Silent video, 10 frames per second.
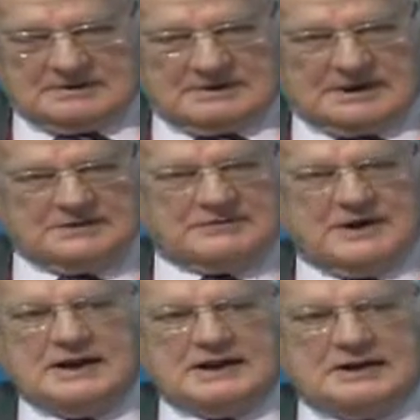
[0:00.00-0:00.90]
and
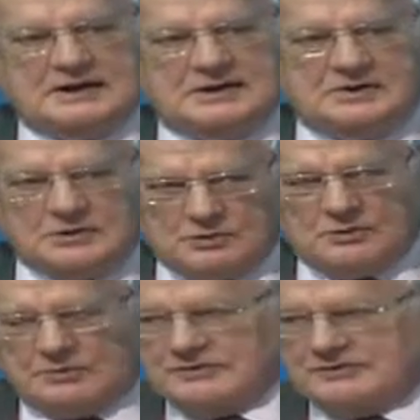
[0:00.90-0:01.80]
defending the good
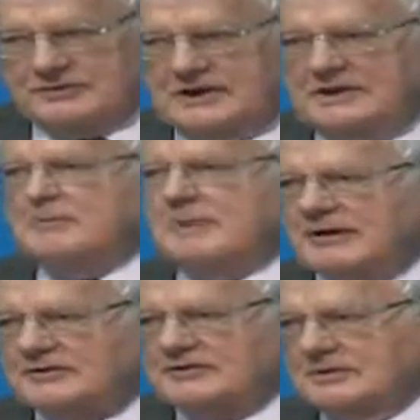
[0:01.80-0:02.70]
order at sea, the
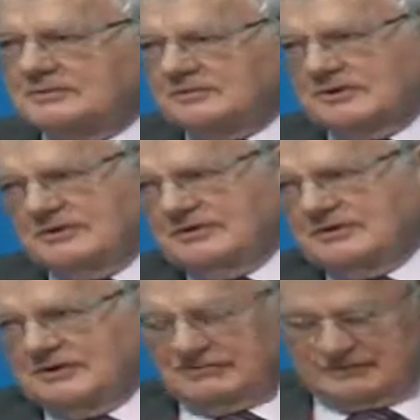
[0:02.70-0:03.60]
maritime
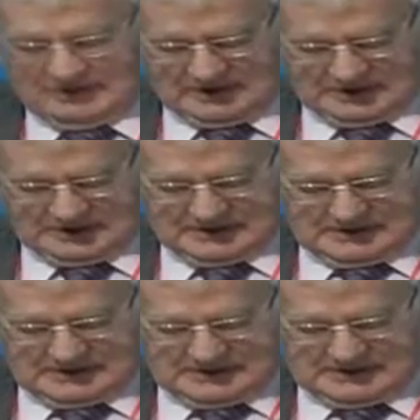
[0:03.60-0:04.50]
security, if you like,
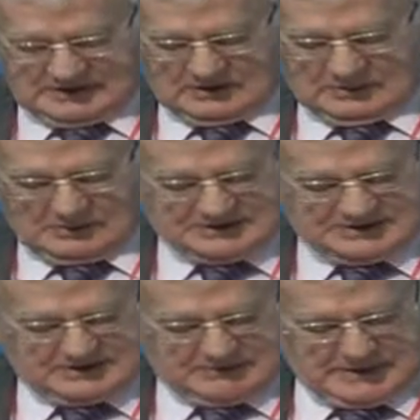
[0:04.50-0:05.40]
on which
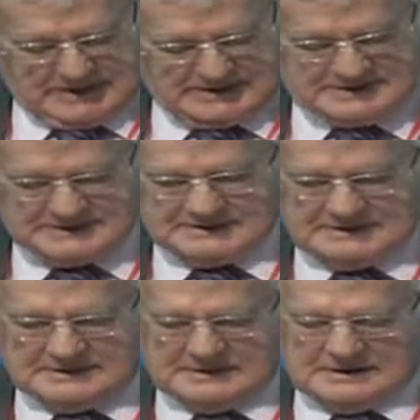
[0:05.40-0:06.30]
it depends.
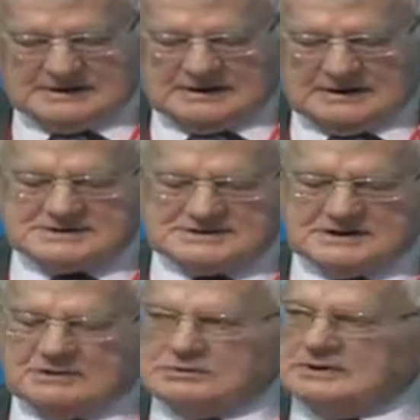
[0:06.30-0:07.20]
And
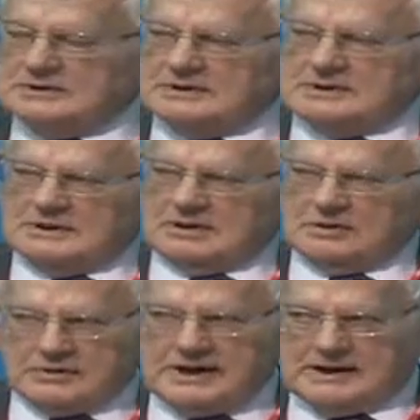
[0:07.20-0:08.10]
so
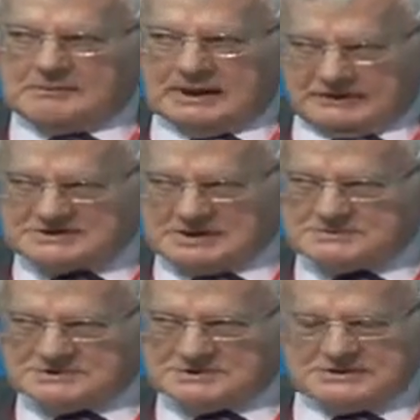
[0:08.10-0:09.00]
looking at maritime
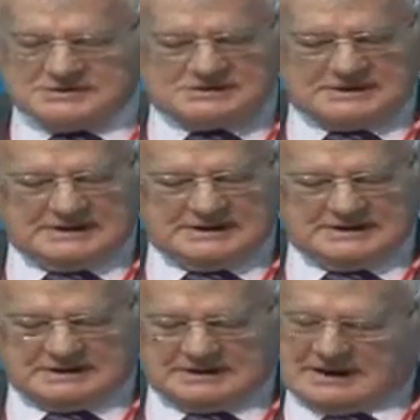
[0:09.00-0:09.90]
security
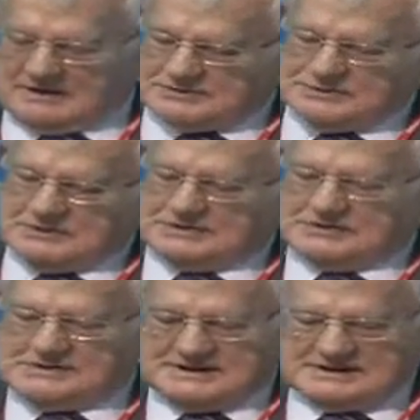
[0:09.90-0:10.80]
and how to
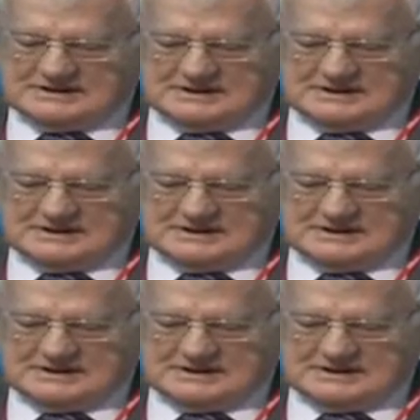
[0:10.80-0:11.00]
increase it,